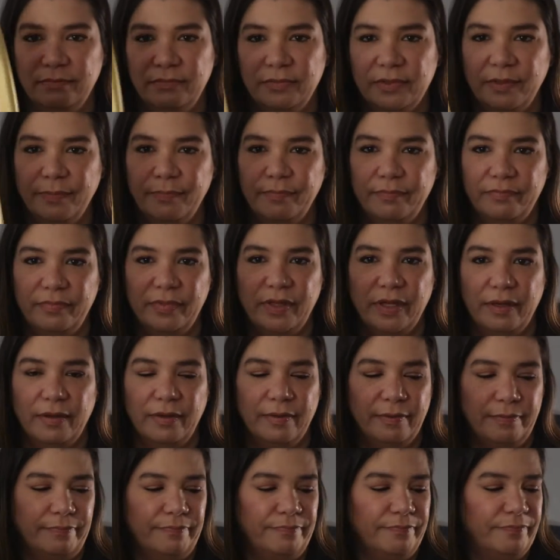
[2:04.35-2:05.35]
the,
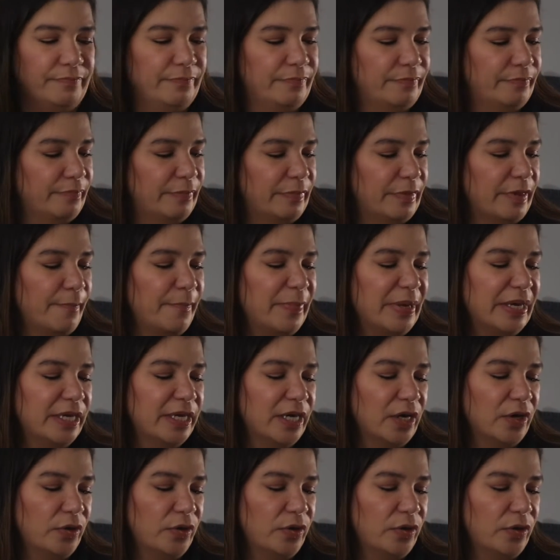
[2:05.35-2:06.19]
the, the big